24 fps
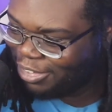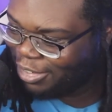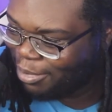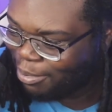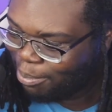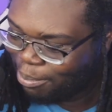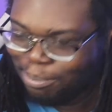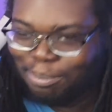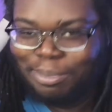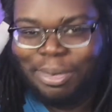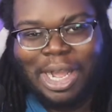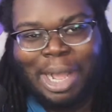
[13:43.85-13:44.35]

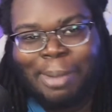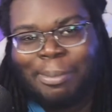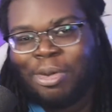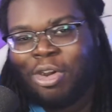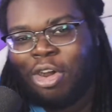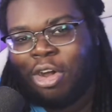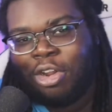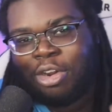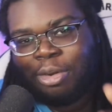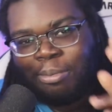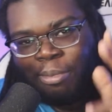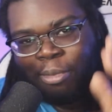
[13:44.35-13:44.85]
But I'm calling her
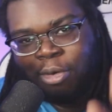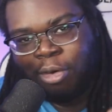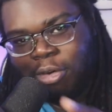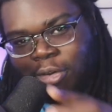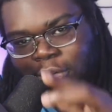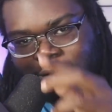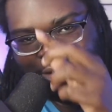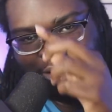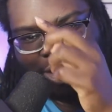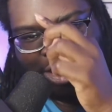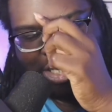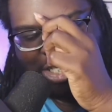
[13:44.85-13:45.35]
Merle
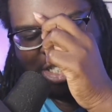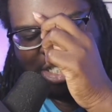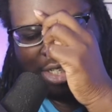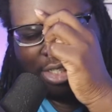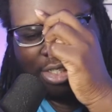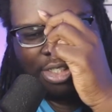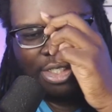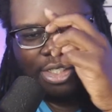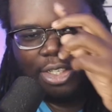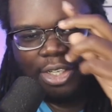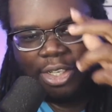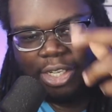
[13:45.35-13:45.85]
because it's
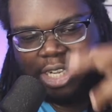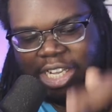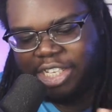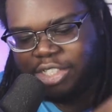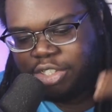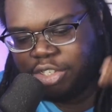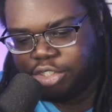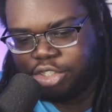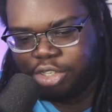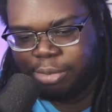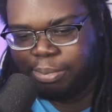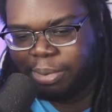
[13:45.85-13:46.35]
easier to
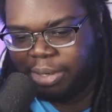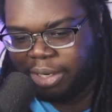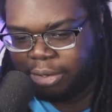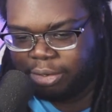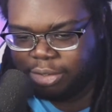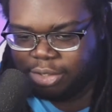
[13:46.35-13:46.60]
pronounce.